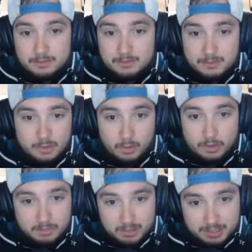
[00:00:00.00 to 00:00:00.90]
no
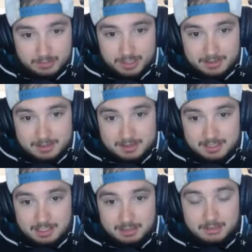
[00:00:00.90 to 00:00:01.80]
one believing in this
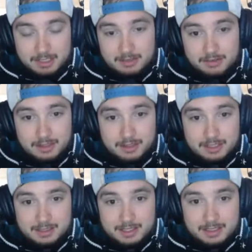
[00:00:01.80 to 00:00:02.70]
team and everything
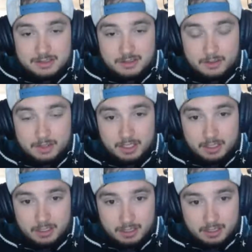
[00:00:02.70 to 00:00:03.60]
like that. So
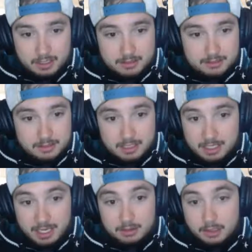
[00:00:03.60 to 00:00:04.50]

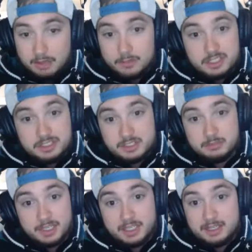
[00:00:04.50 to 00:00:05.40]
I loved watching
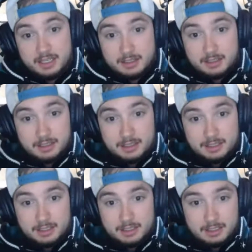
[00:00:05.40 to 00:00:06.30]
them play tonight. And
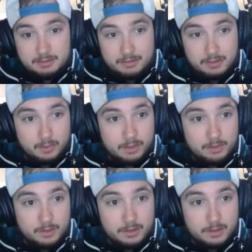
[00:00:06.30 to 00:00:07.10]
even though we were